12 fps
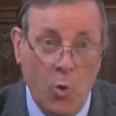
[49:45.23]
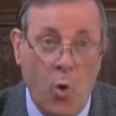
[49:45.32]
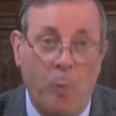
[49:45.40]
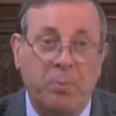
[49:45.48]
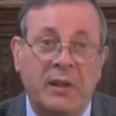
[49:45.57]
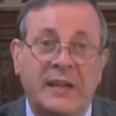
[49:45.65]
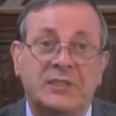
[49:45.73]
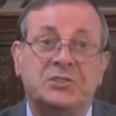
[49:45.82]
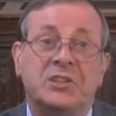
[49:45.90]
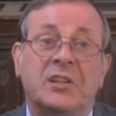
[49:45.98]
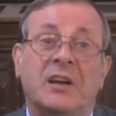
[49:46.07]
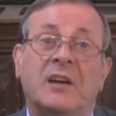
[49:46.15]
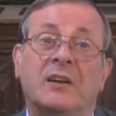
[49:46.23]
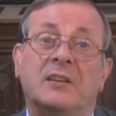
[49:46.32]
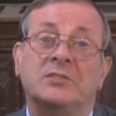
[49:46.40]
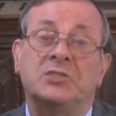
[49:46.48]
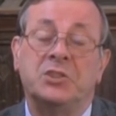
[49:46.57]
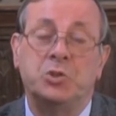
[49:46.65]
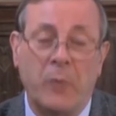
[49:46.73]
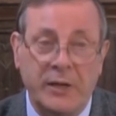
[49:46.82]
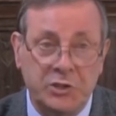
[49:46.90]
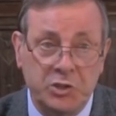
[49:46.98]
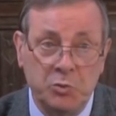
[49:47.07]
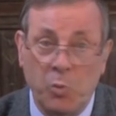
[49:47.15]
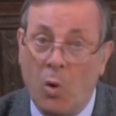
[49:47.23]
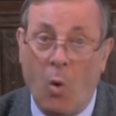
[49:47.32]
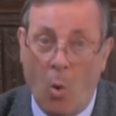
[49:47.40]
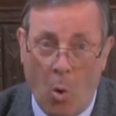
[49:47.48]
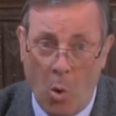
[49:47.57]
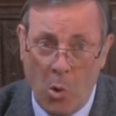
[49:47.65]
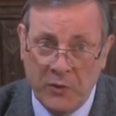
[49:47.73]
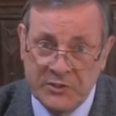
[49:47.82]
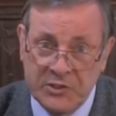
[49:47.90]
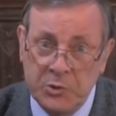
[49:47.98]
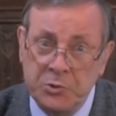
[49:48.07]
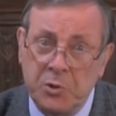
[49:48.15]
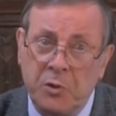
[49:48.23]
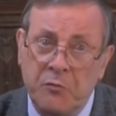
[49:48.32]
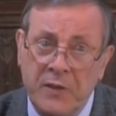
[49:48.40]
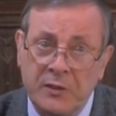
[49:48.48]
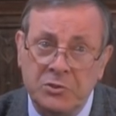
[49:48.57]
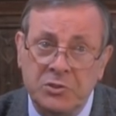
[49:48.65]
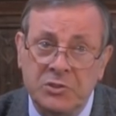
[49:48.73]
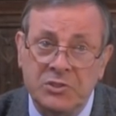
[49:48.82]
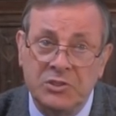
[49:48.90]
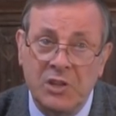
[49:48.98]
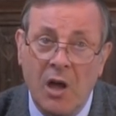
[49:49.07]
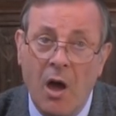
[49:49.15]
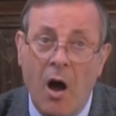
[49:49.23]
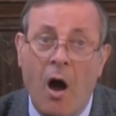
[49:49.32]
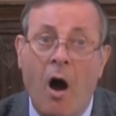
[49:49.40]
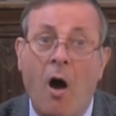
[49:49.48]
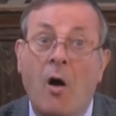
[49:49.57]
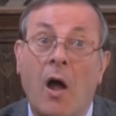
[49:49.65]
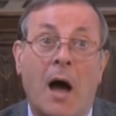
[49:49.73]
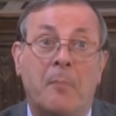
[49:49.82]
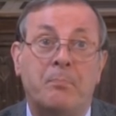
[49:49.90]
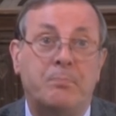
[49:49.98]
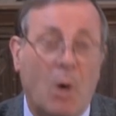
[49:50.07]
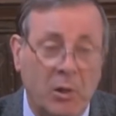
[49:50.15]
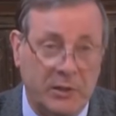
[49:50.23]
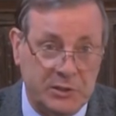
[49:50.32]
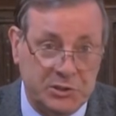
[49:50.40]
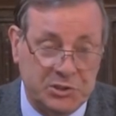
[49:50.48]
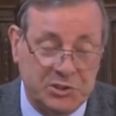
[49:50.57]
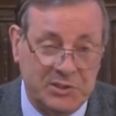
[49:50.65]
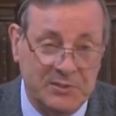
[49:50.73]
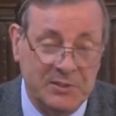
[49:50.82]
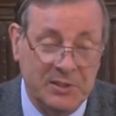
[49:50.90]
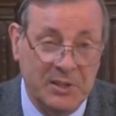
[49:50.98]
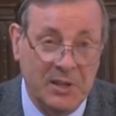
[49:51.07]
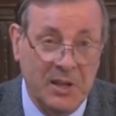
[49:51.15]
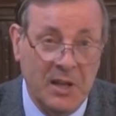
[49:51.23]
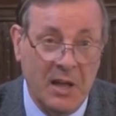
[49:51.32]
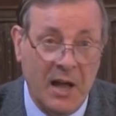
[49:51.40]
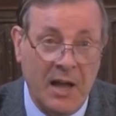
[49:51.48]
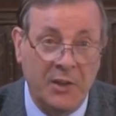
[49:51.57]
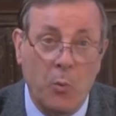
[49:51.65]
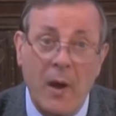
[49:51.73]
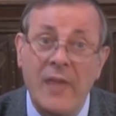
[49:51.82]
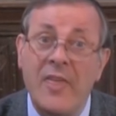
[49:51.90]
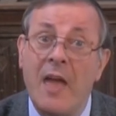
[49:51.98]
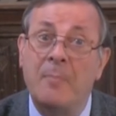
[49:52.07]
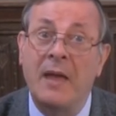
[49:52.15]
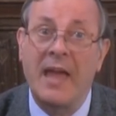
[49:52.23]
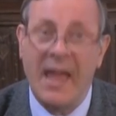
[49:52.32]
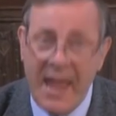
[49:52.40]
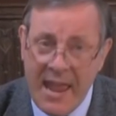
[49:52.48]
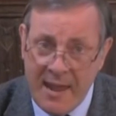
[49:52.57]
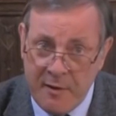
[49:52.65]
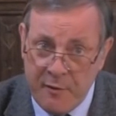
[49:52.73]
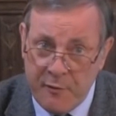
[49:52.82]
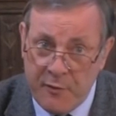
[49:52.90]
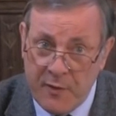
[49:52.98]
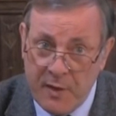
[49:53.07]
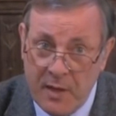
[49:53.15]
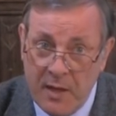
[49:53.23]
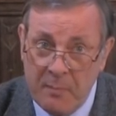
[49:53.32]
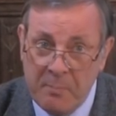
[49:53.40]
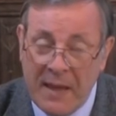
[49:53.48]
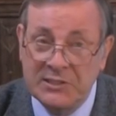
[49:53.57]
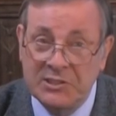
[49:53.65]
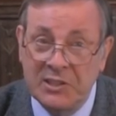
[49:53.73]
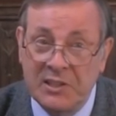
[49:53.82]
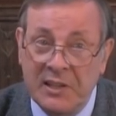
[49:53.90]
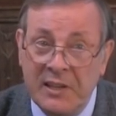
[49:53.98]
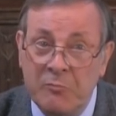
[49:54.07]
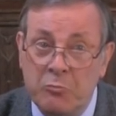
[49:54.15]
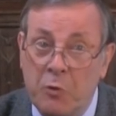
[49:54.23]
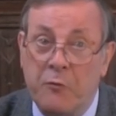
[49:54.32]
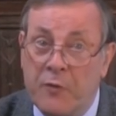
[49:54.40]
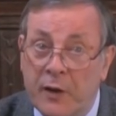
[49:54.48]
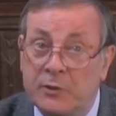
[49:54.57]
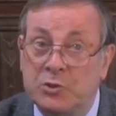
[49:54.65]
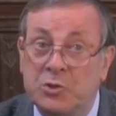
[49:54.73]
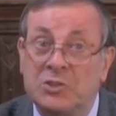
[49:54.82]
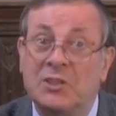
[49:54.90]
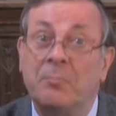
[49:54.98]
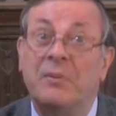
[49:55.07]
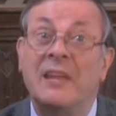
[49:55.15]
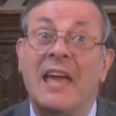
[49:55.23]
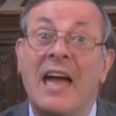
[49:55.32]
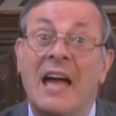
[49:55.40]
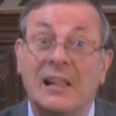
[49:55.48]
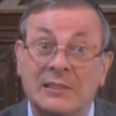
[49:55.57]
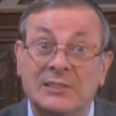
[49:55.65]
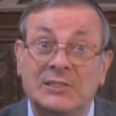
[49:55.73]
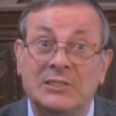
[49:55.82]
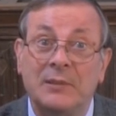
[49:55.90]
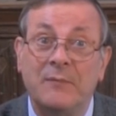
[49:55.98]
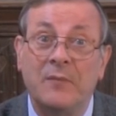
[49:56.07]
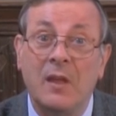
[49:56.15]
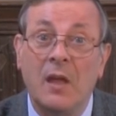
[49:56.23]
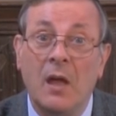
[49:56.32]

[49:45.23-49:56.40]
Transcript: who are placed in a situation where all the social conventions are abolished and the way they behave basically reverts to something else.